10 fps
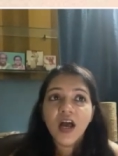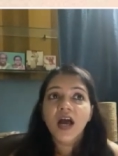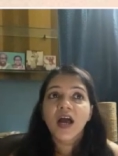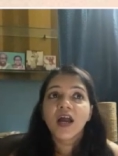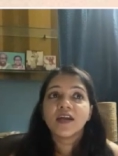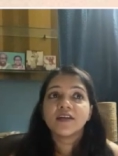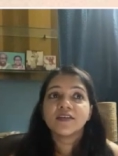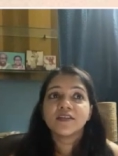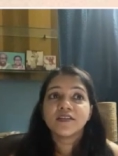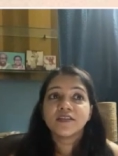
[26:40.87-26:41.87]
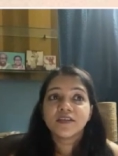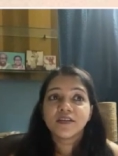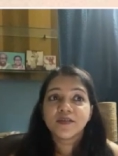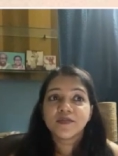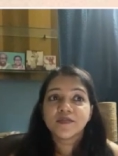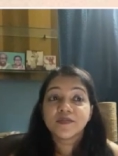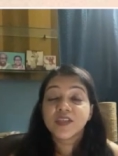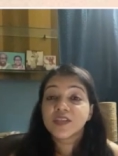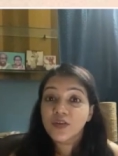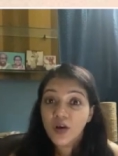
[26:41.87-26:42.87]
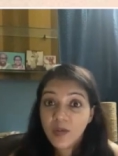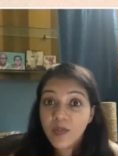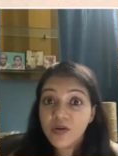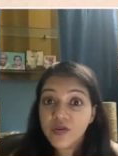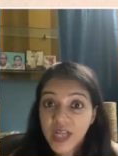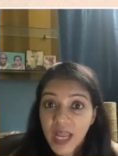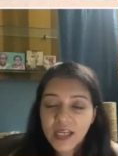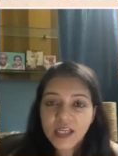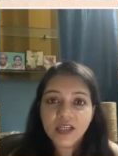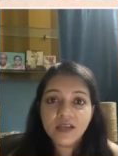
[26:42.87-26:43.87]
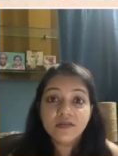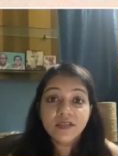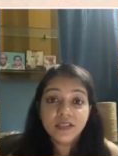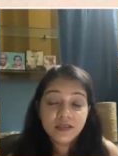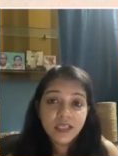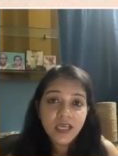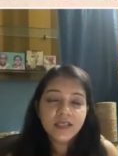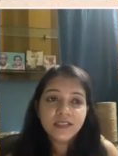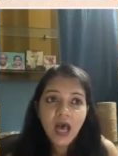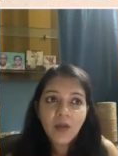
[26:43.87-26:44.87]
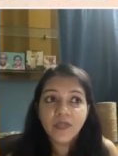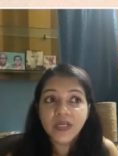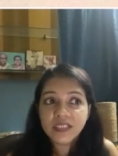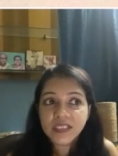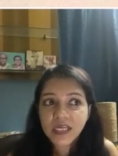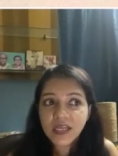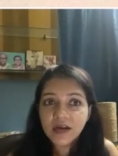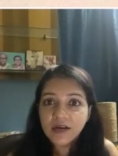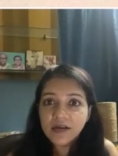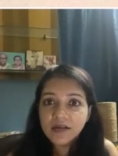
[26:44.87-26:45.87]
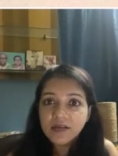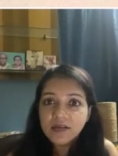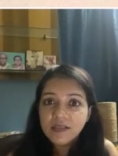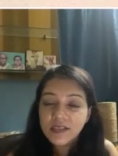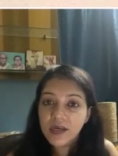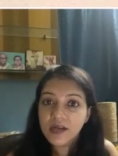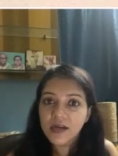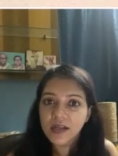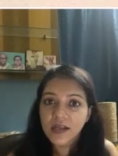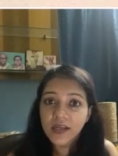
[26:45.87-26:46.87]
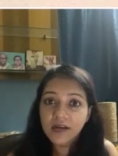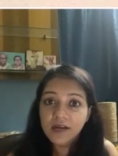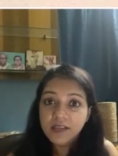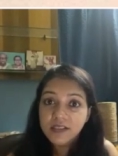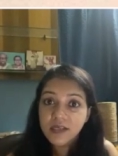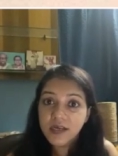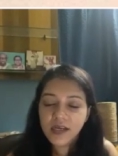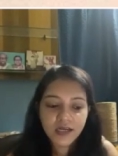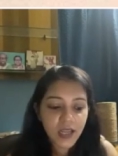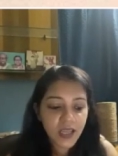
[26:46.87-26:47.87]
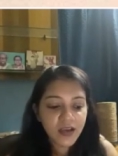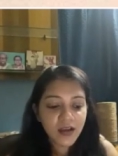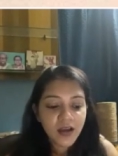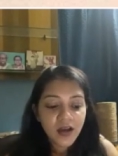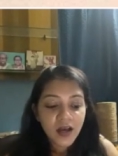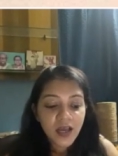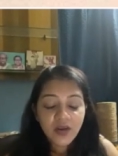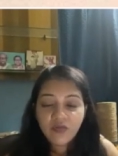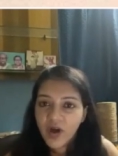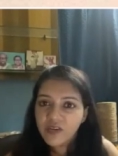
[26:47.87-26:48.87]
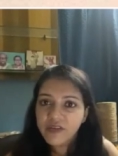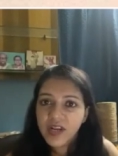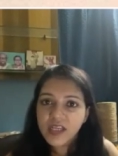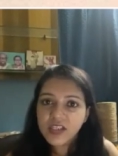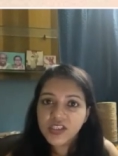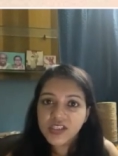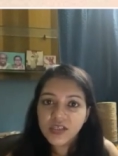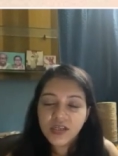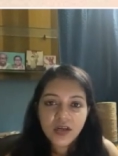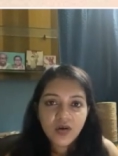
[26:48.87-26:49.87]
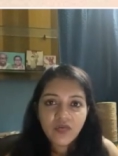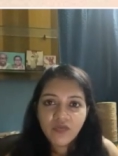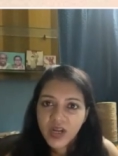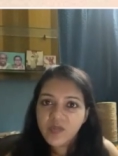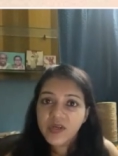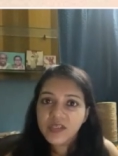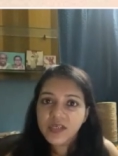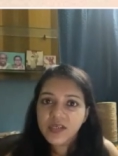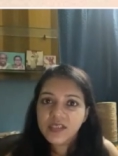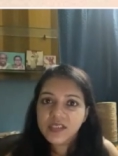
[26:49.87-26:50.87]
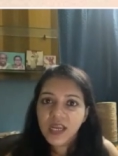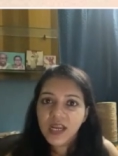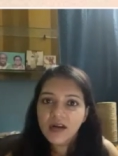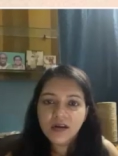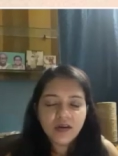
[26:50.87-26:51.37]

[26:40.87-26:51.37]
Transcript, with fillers: and um, this is all about retaliation things happened in a circle in a circuit like in one village one person is killed